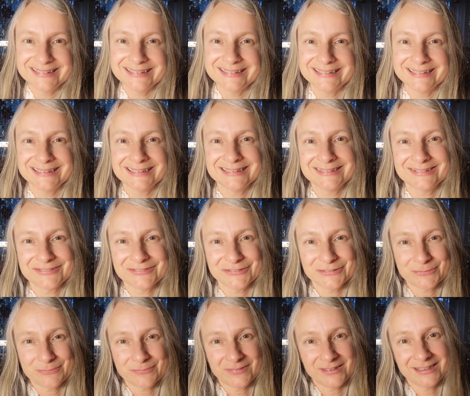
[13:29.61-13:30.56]
uh,
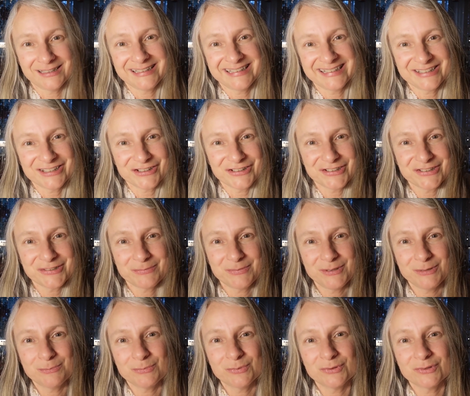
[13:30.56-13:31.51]
from the indigenous
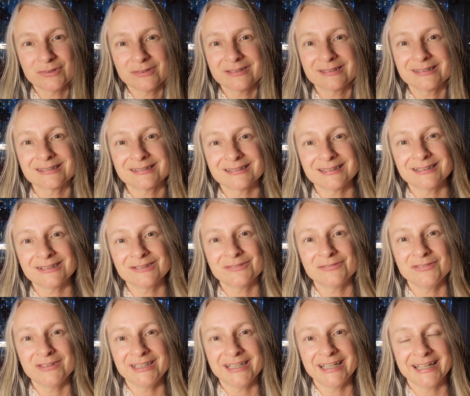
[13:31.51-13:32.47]
peoples
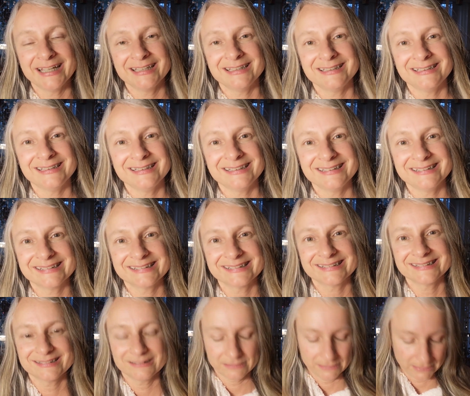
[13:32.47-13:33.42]
of the
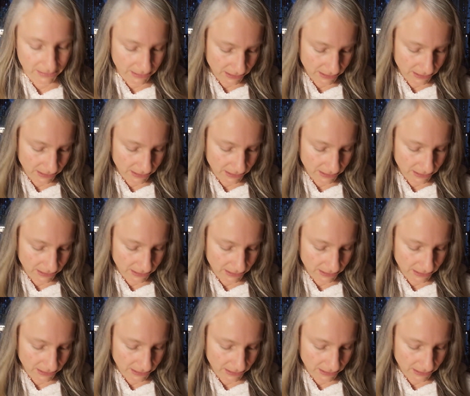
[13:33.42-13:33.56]
Andes.